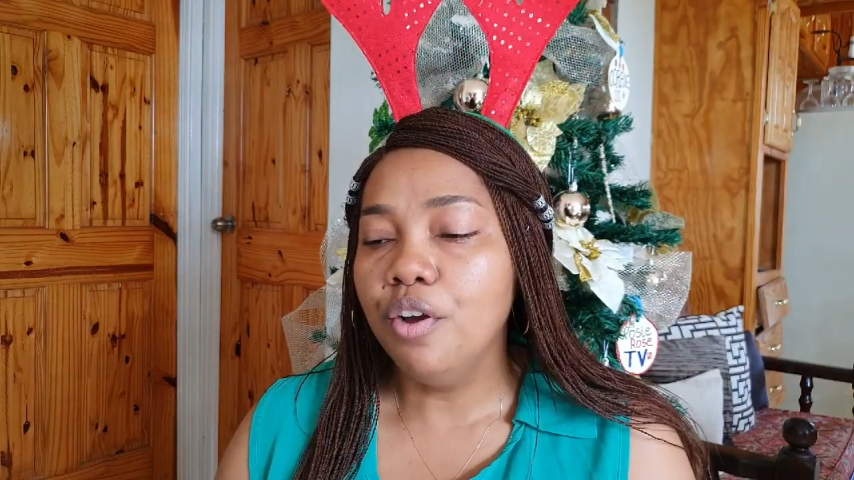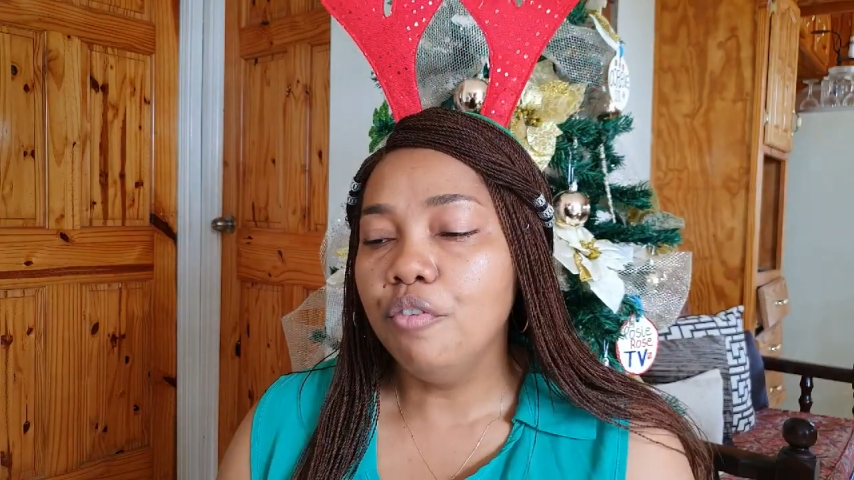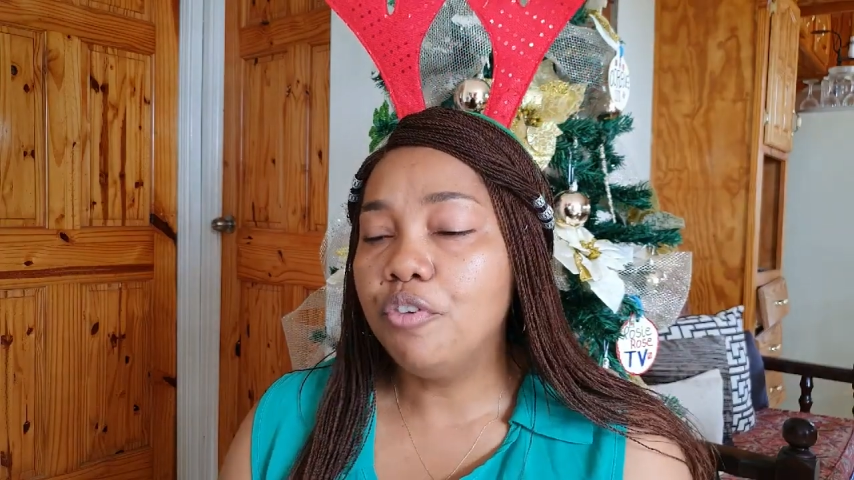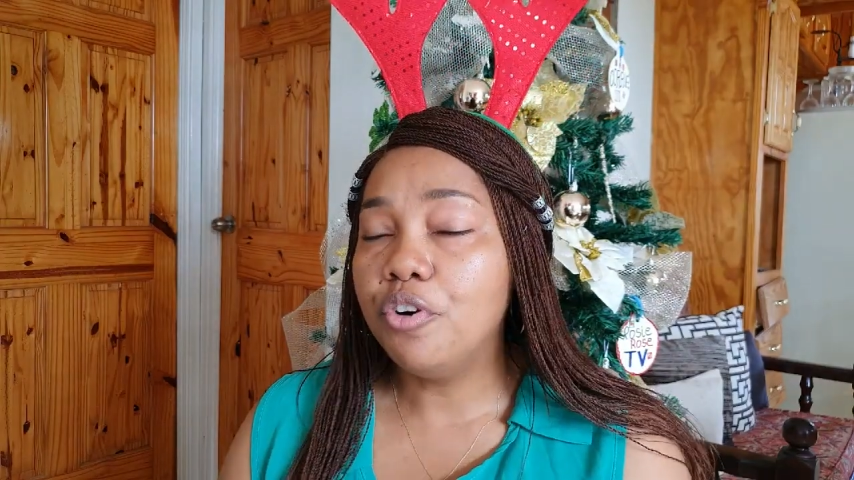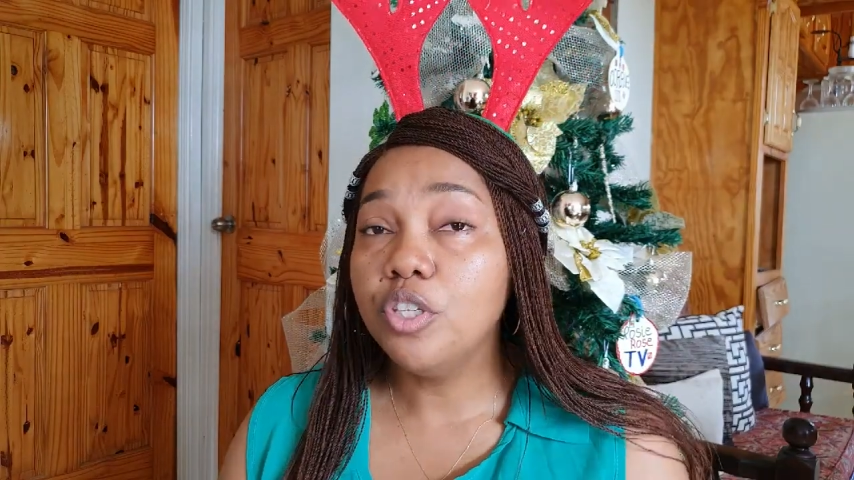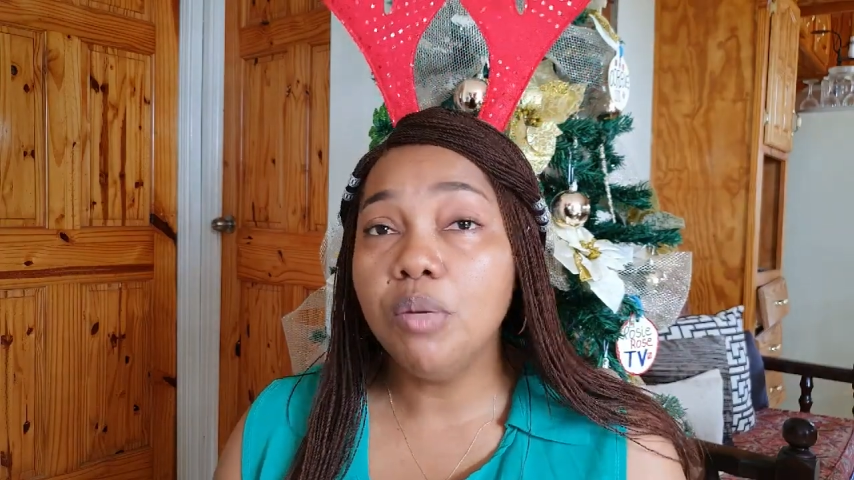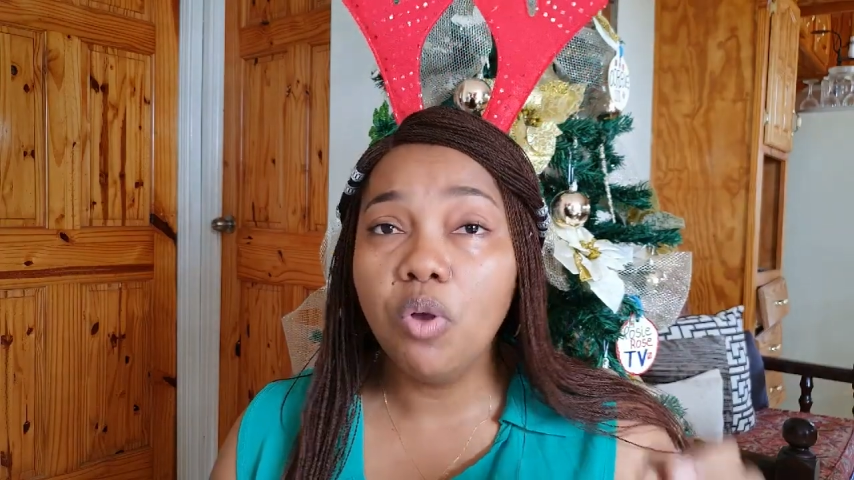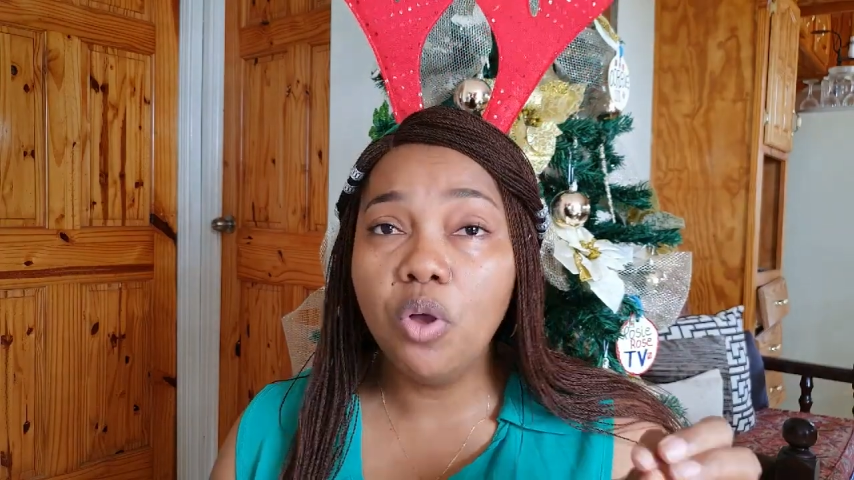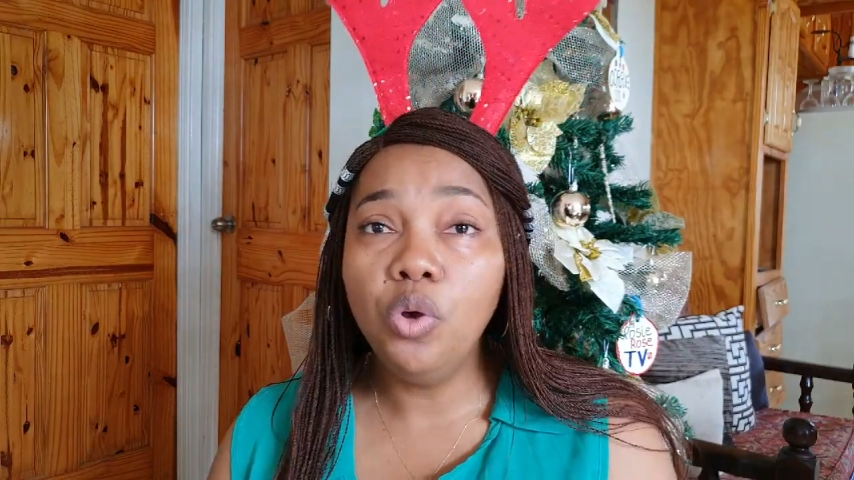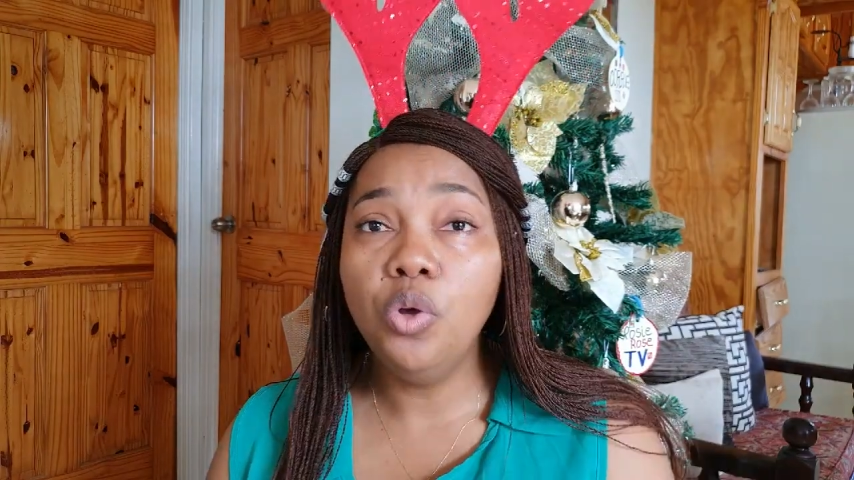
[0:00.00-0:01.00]
for some
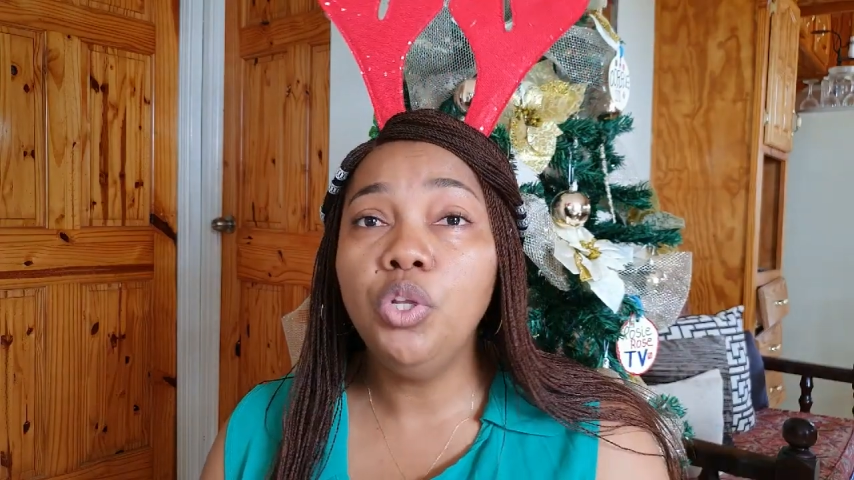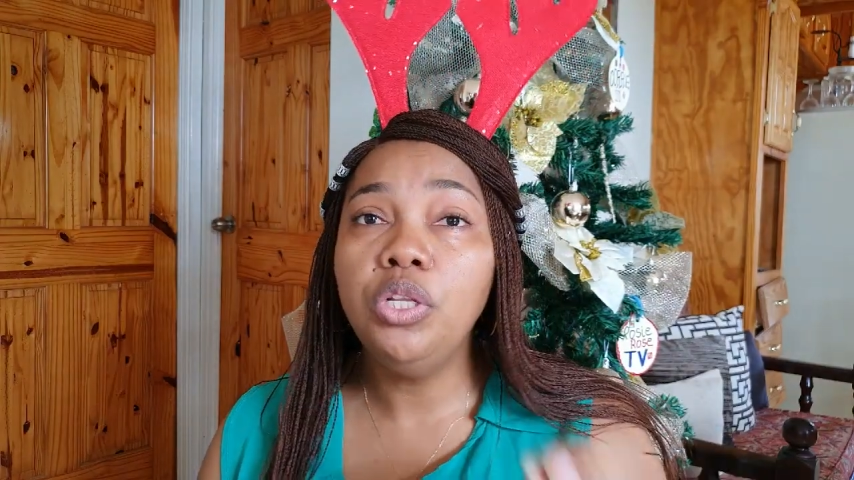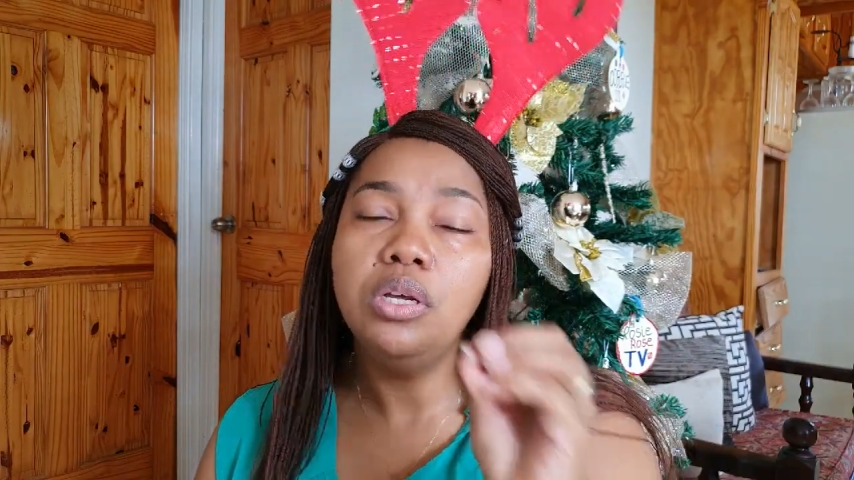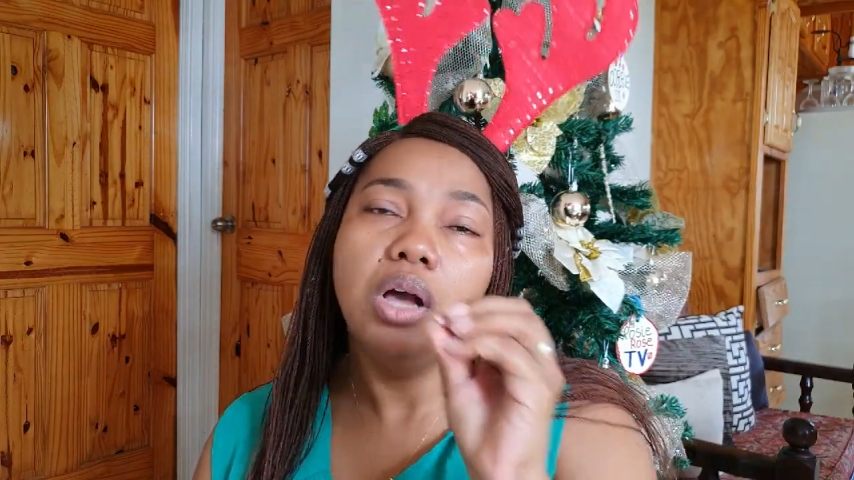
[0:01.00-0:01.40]
good